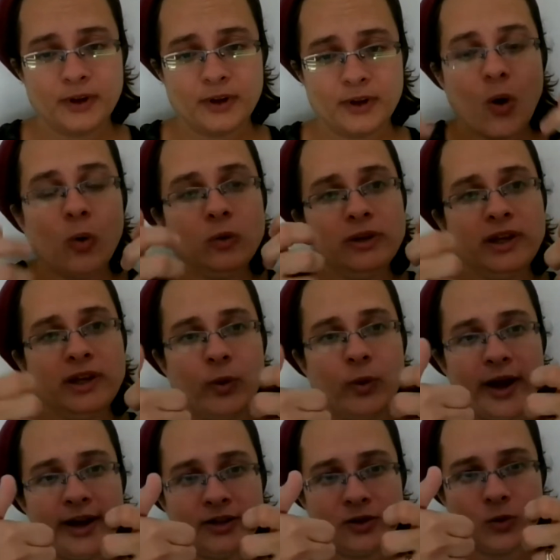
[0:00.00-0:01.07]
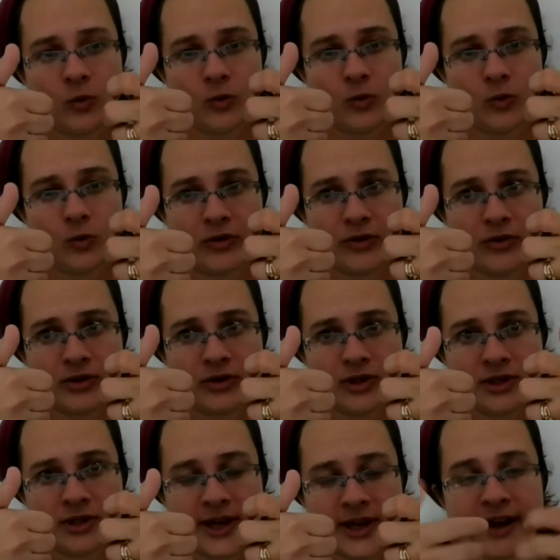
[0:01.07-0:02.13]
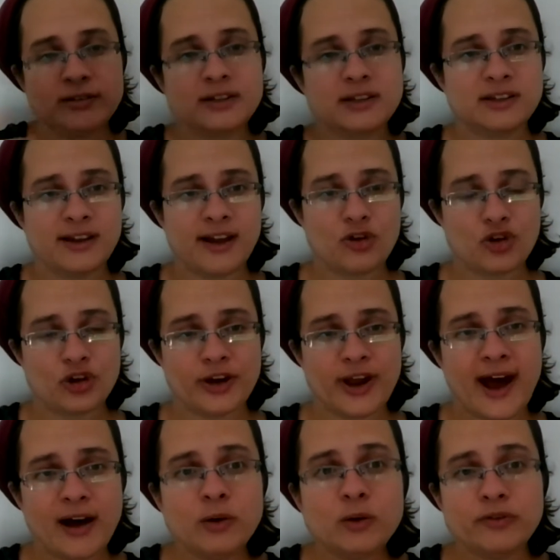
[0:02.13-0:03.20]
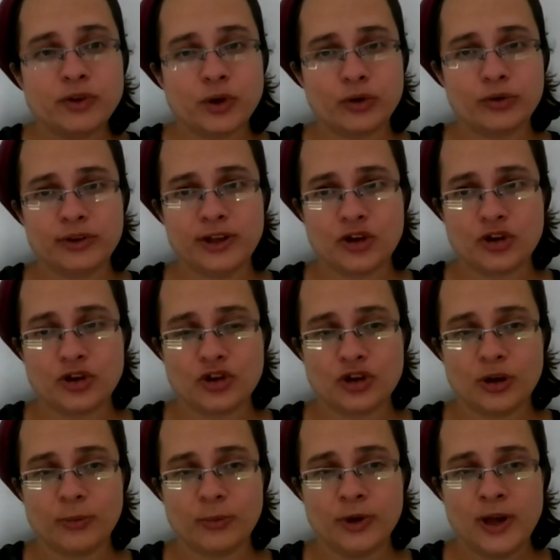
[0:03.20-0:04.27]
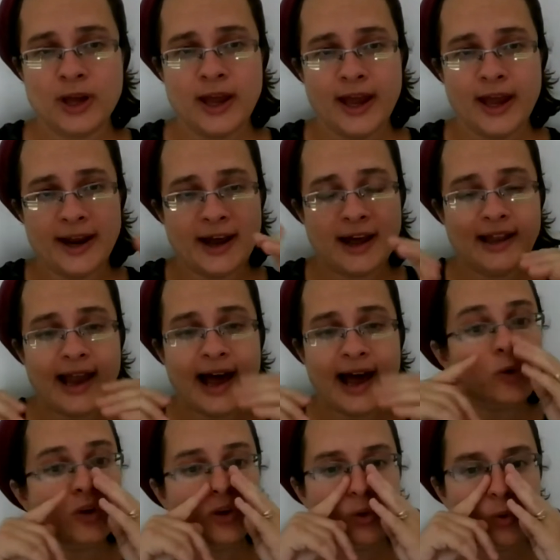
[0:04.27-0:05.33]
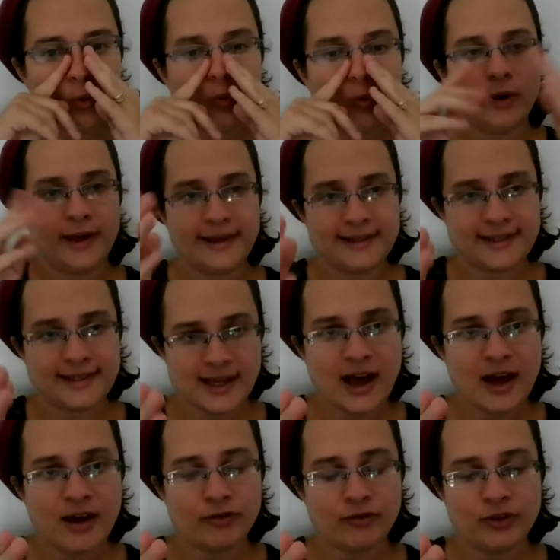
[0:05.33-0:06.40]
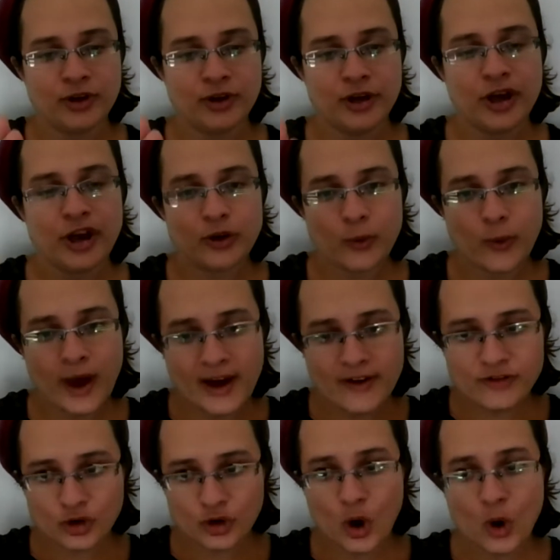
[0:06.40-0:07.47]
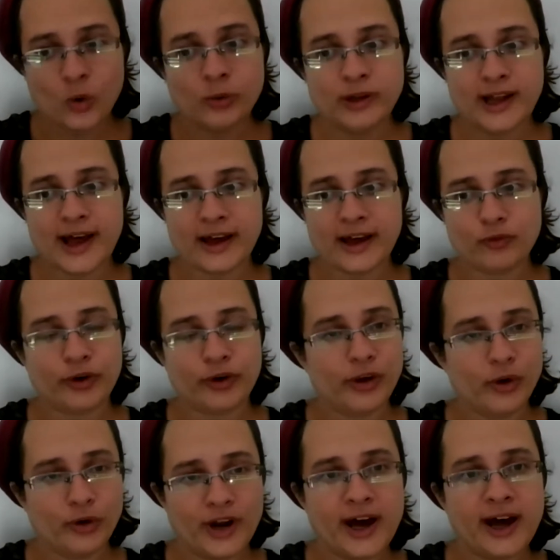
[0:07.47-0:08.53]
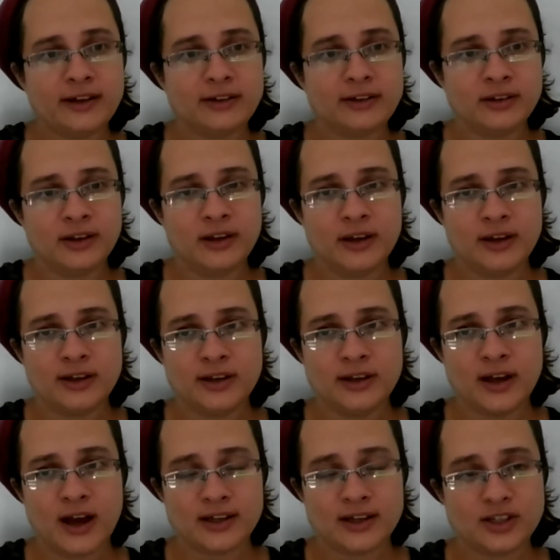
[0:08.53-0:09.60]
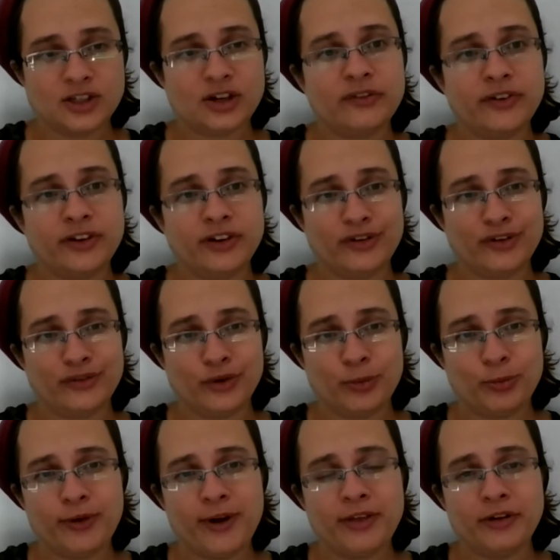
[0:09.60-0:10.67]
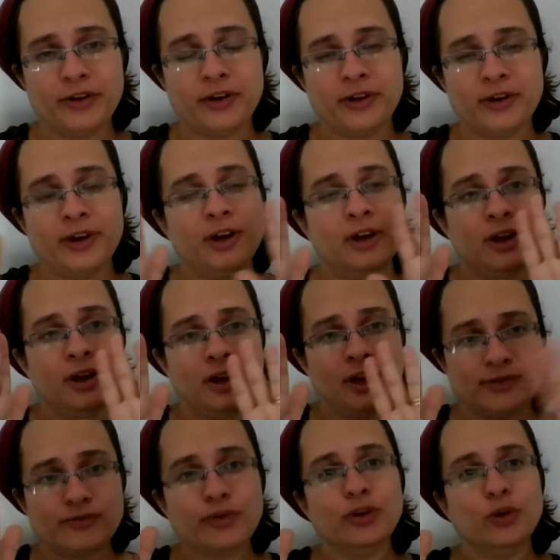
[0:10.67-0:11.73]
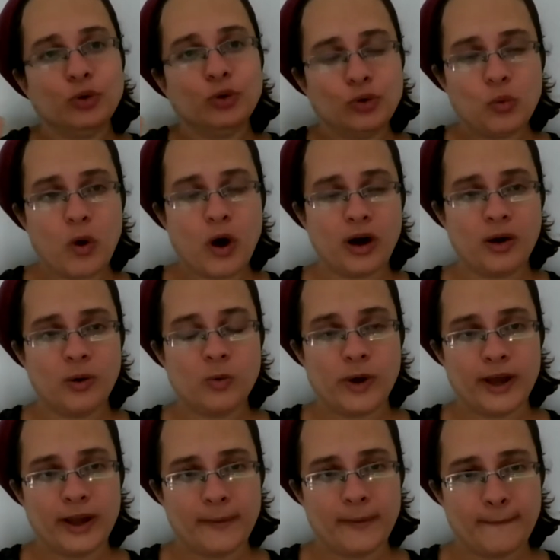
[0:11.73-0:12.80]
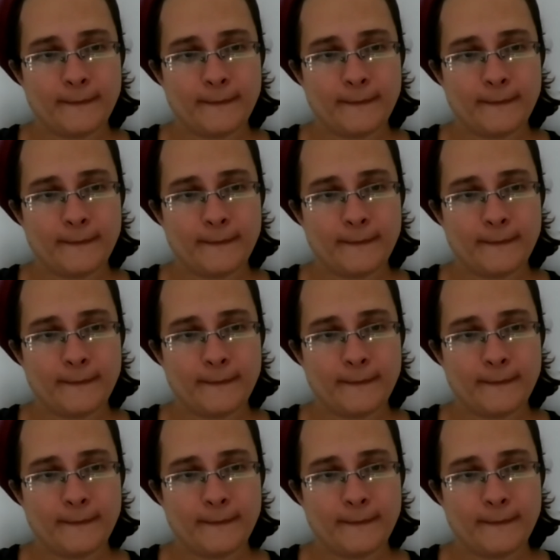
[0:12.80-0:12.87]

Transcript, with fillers: The only way to take this tension out of your relationship and allow you Esav to have your own life where you're not a servant of your brother is for you to walk away.